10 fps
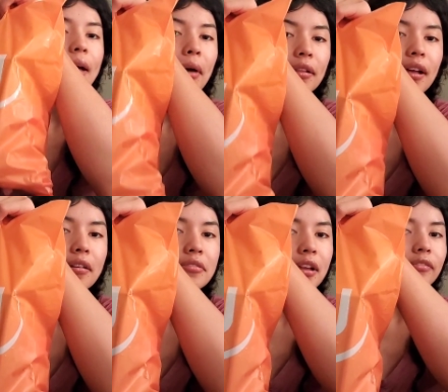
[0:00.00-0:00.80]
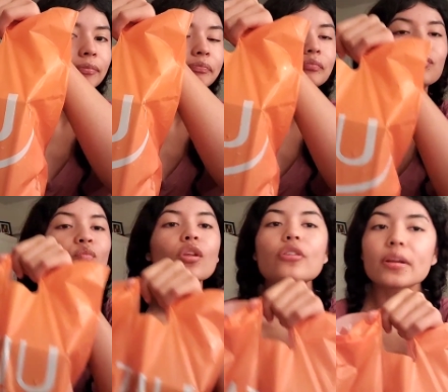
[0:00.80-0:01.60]
I bought a lot of stuff,
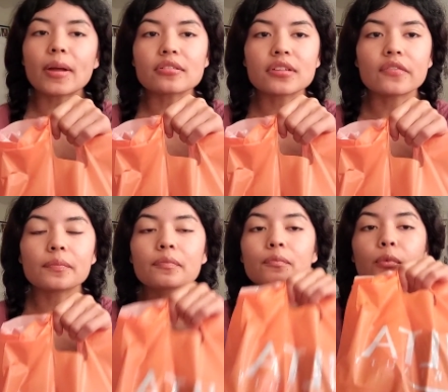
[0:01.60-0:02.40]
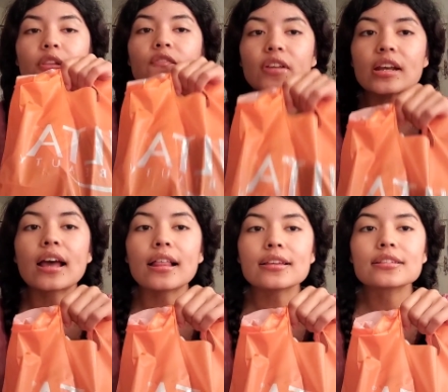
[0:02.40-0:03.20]
a good amount of stuff with fifty
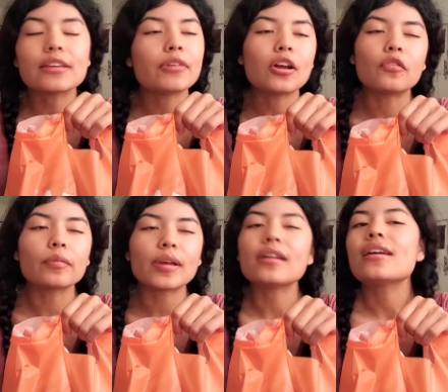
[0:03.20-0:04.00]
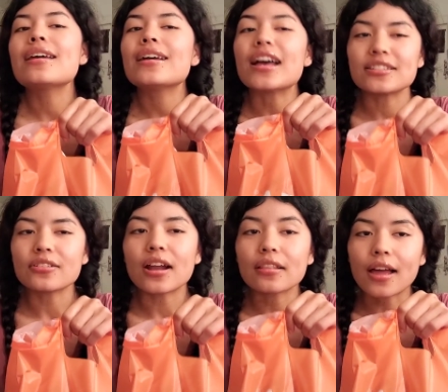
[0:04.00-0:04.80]
dollars. It went over, but I
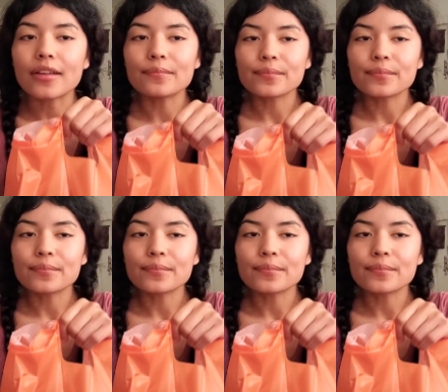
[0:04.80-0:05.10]
still got a lot.